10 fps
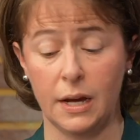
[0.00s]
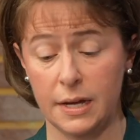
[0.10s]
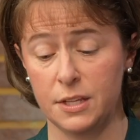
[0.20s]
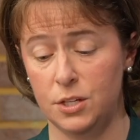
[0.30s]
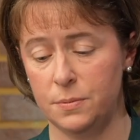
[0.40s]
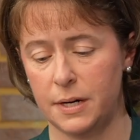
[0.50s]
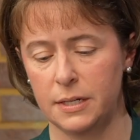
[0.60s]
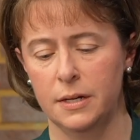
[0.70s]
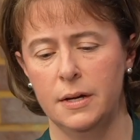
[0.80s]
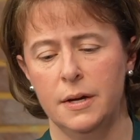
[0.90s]
I think you're right.
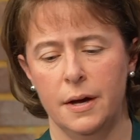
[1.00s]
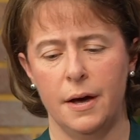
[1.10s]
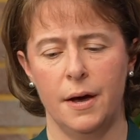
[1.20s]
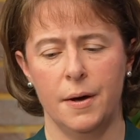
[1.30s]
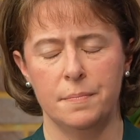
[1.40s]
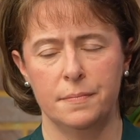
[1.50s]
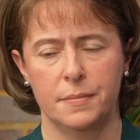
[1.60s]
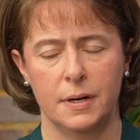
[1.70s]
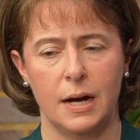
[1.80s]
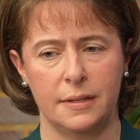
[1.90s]

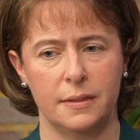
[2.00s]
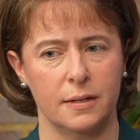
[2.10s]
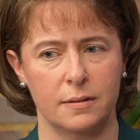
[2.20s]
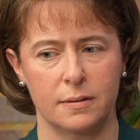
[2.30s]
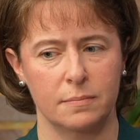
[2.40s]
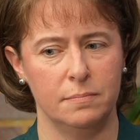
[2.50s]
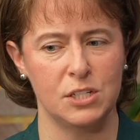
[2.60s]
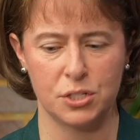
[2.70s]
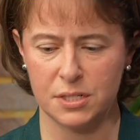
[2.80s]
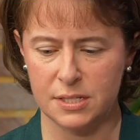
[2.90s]
I think
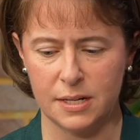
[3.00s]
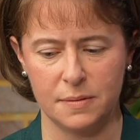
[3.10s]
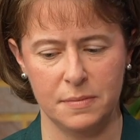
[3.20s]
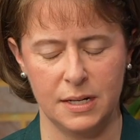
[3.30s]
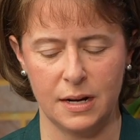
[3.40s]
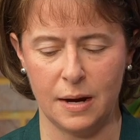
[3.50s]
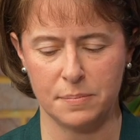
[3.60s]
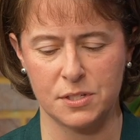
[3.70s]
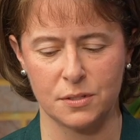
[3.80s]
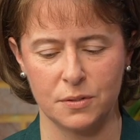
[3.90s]
mission statement,
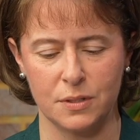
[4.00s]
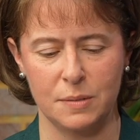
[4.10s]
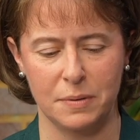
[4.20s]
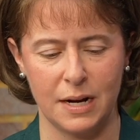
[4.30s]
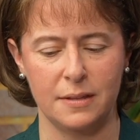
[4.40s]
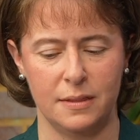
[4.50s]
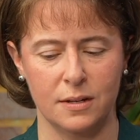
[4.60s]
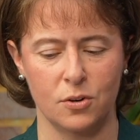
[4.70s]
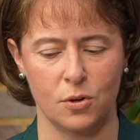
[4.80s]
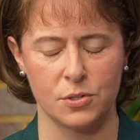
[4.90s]
absolutely. But I
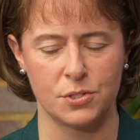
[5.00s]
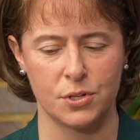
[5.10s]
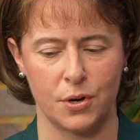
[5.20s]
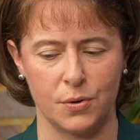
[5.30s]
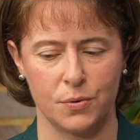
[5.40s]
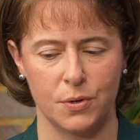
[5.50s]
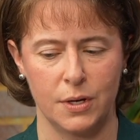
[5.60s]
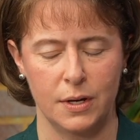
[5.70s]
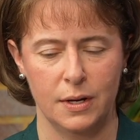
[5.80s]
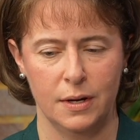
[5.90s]
think also
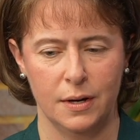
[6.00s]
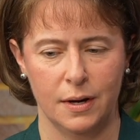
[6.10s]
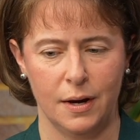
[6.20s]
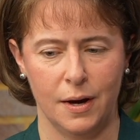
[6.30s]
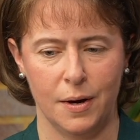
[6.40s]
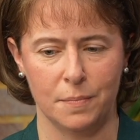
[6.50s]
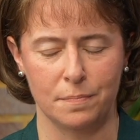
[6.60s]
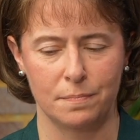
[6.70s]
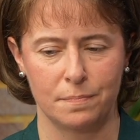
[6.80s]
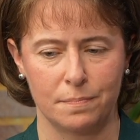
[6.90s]

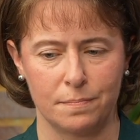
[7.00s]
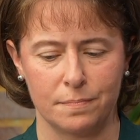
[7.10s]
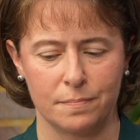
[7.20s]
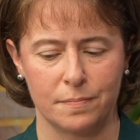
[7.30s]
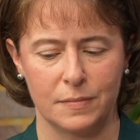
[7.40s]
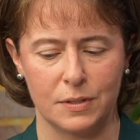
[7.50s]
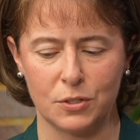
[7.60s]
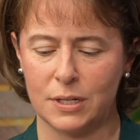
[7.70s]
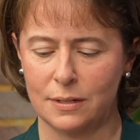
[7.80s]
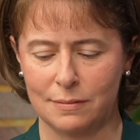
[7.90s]
looking,